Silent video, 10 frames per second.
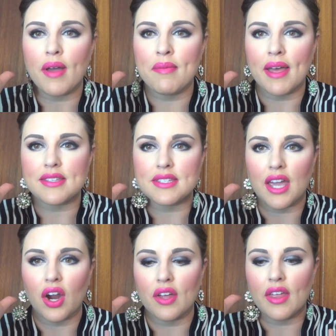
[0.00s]
My
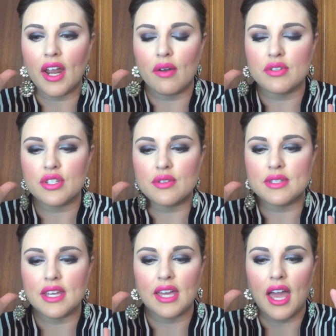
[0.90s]
mascara that I was
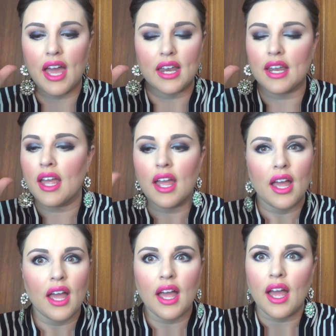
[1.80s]
using, and
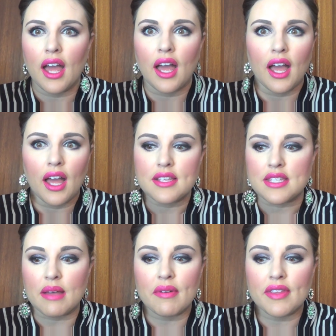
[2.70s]

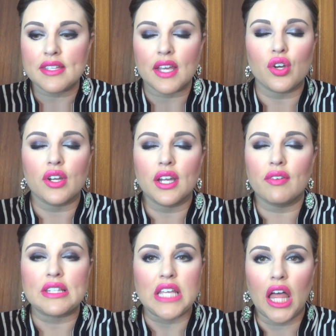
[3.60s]
some of these I couldn't
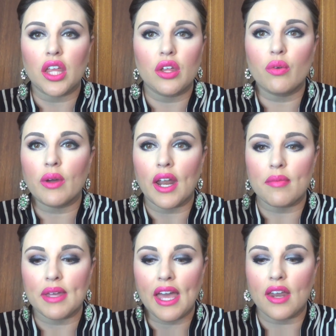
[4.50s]
even tell you when I
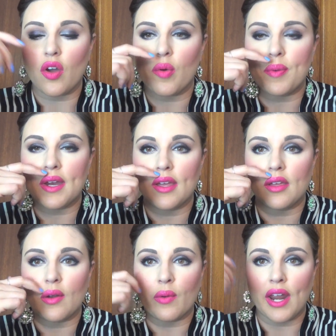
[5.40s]
began opening,
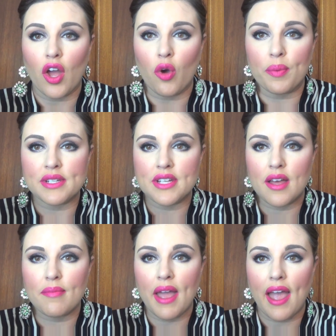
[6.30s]
you know, when I opened
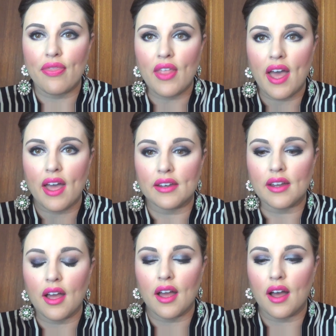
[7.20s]
them, and
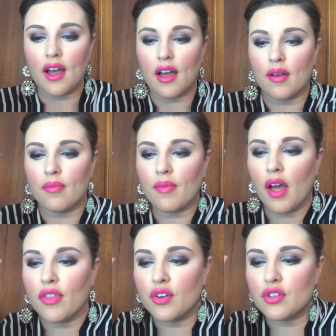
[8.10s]
then
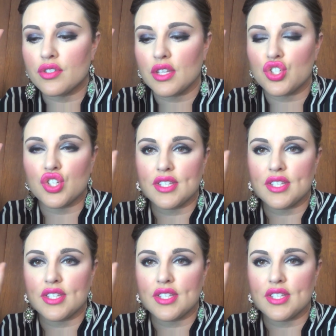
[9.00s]
others, it's